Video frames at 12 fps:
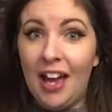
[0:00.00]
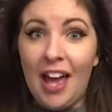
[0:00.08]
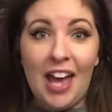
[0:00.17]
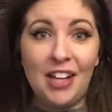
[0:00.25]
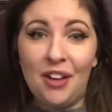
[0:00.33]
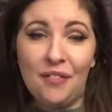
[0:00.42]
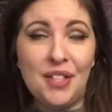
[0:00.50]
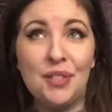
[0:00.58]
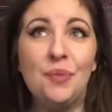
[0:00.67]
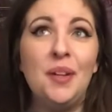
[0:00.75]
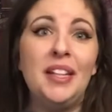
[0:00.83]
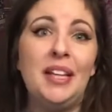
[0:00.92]
and you have this
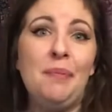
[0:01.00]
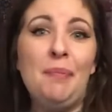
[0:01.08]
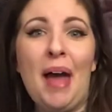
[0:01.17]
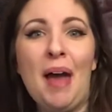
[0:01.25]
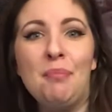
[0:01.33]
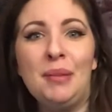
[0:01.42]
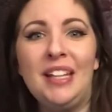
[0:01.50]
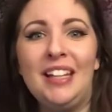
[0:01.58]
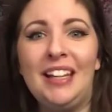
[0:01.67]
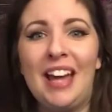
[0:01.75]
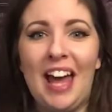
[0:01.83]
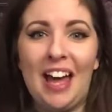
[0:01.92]
really
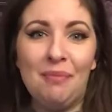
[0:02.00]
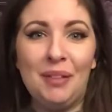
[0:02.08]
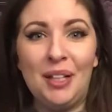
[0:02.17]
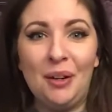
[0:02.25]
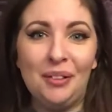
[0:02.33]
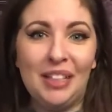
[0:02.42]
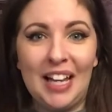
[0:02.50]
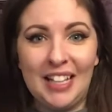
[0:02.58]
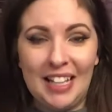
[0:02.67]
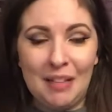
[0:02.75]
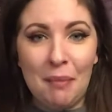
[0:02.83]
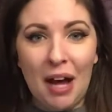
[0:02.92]
peppy,
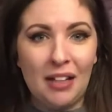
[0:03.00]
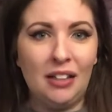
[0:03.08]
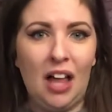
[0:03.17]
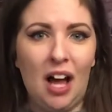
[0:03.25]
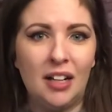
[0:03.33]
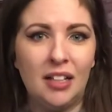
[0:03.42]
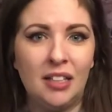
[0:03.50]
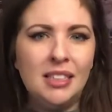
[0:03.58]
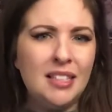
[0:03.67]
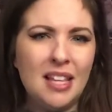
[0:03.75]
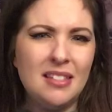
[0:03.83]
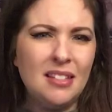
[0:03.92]
happy-go-lucky monologue.
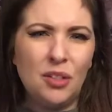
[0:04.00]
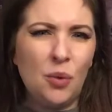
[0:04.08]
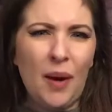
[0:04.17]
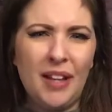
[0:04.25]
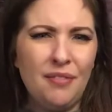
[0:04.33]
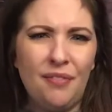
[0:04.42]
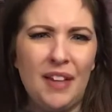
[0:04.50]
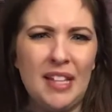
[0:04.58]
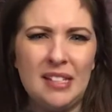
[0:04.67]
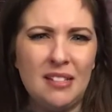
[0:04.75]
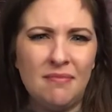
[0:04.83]
Doesn't quite fit.